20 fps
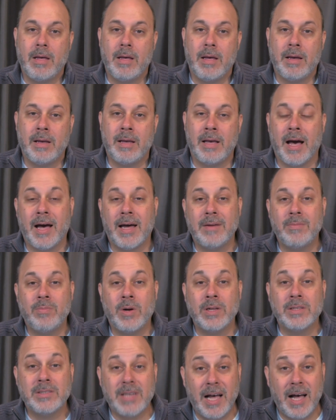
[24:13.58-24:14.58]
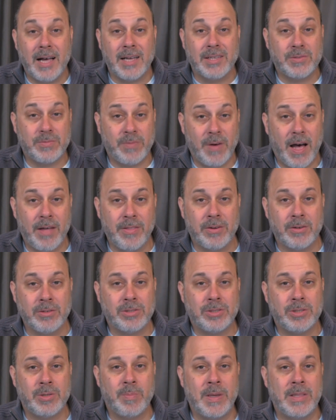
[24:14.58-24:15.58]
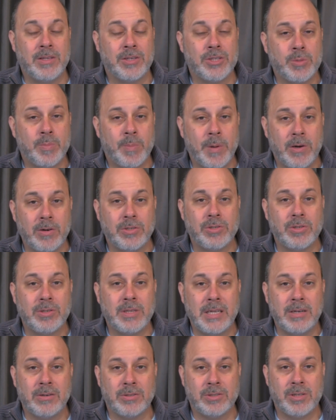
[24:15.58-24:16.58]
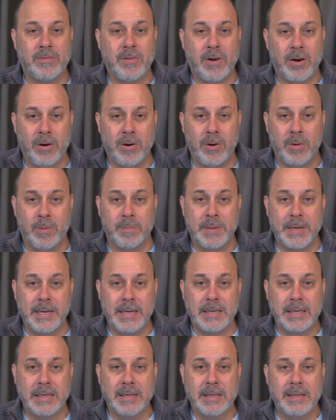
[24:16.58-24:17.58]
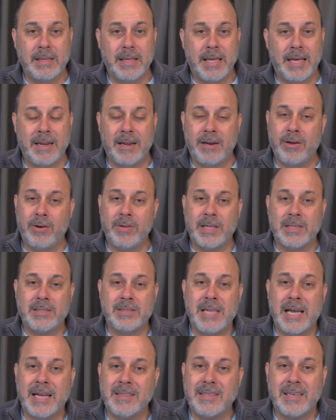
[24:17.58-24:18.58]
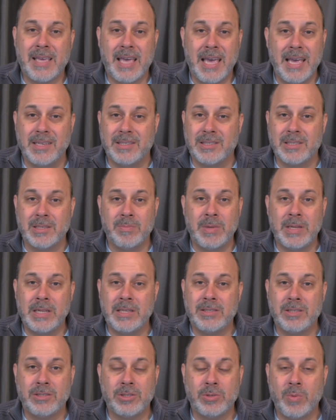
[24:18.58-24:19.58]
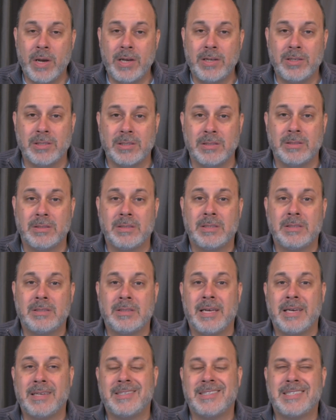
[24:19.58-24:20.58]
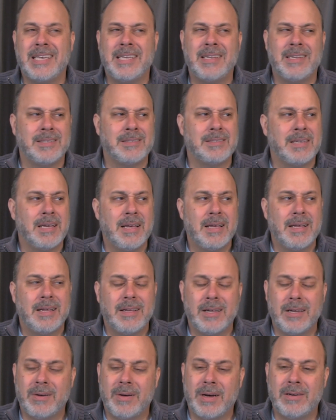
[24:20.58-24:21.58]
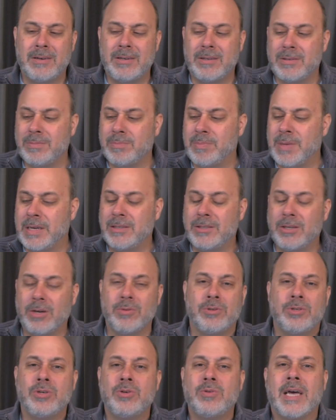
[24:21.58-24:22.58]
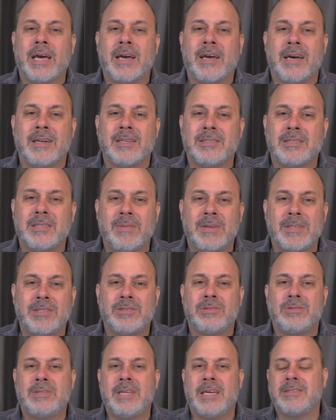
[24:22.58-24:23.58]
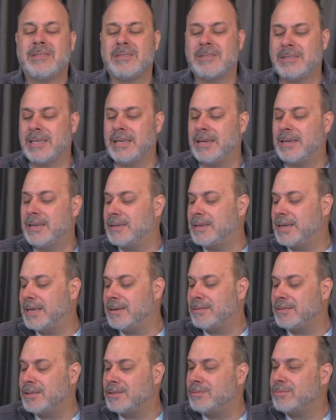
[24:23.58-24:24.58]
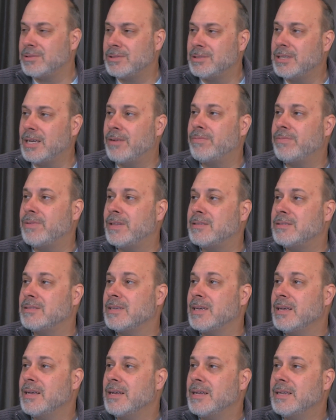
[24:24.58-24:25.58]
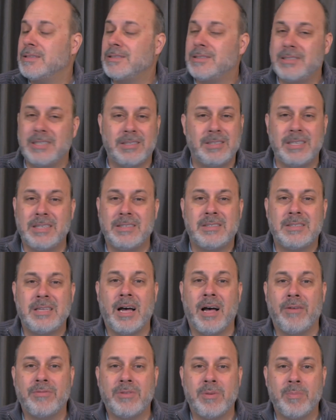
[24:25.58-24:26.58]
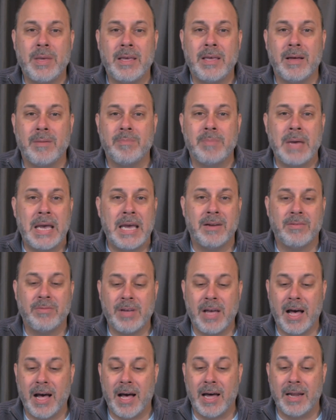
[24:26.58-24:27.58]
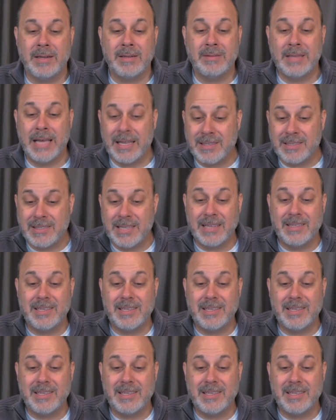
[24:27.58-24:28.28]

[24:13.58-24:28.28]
God wants us, fathers, to be the spiritual leaders of our home. And I know that's not the case in many situations. It's like seen as, oh, I don't know, men don't do that kind of stuff. That's, that's uh, I don't know, stuff that's sissy stuff to be a man of God. That's not the